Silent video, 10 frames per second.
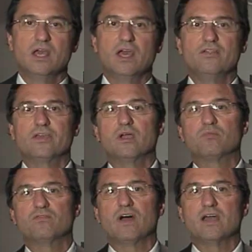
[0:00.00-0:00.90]
healthcare
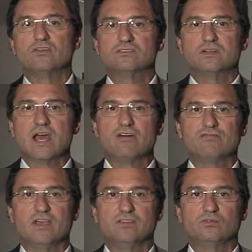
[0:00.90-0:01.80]
providers are now
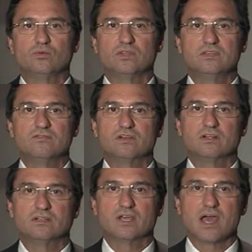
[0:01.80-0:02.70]
faced with
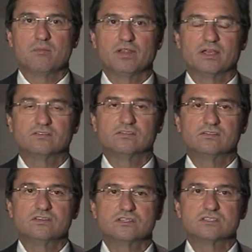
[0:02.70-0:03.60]
difficult and complex
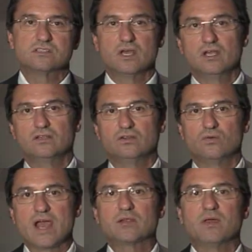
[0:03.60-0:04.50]
decisions to
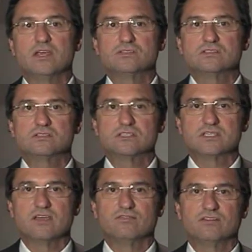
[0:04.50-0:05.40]
direct patients to
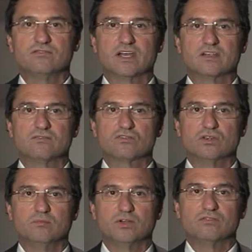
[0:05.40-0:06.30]
safe and effective
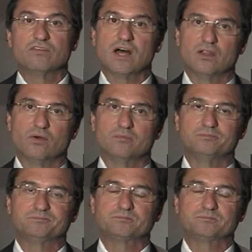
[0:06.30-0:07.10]
treatment or follow-up.